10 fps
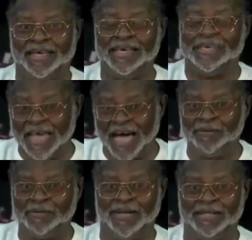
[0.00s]
is
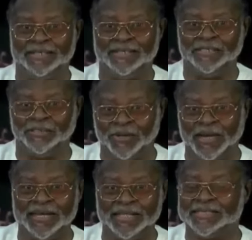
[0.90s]
hounded,
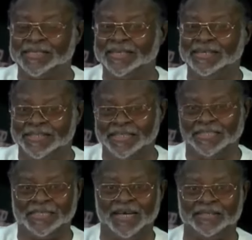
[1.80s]
journalists
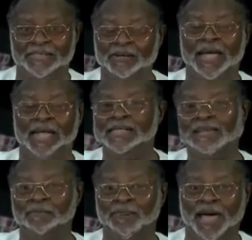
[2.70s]
detained, sometimes
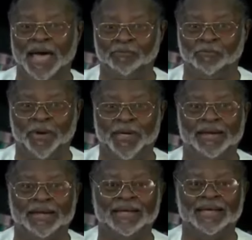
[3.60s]
disappear at
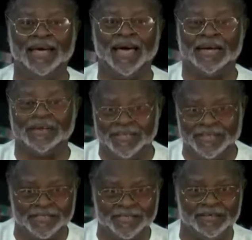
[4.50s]
will, and
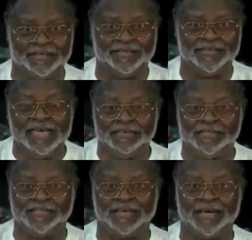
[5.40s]
dissent is